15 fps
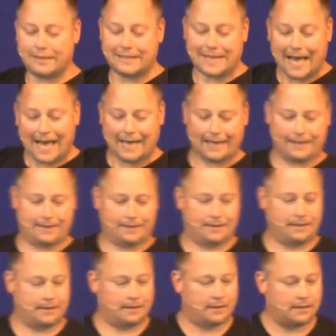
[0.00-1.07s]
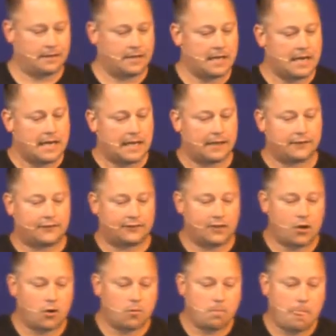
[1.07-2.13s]
guy. And
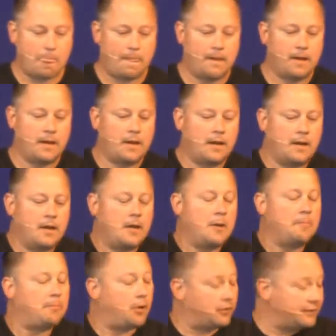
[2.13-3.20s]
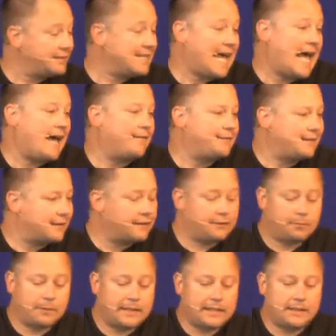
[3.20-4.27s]
so, Paul didn't have to
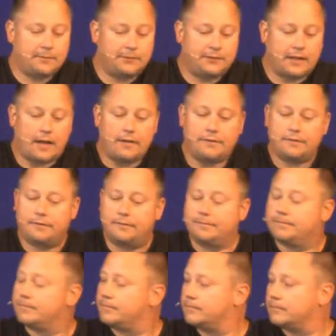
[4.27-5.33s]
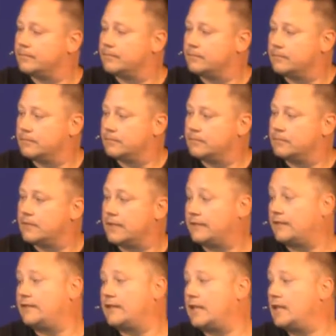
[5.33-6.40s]
explain himself. As he
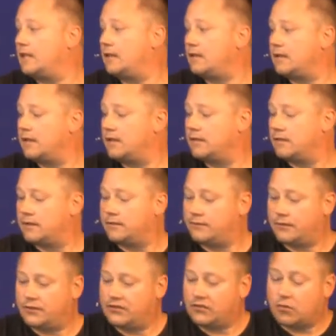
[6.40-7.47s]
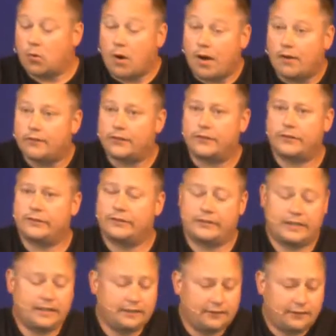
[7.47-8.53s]
said here in, in verse 12 and
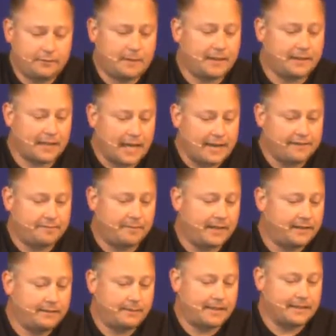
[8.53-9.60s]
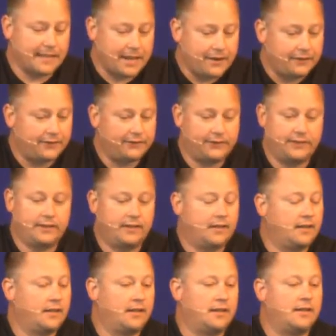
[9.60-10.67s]
13, he says, My life, my, my letters,
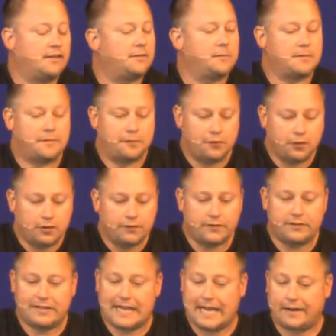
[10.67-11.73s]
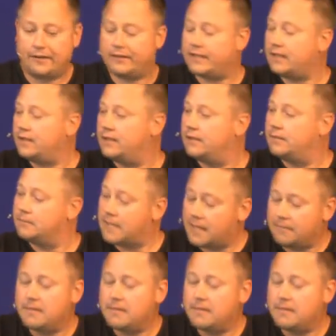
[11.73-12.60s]
it's been full of integrity, yet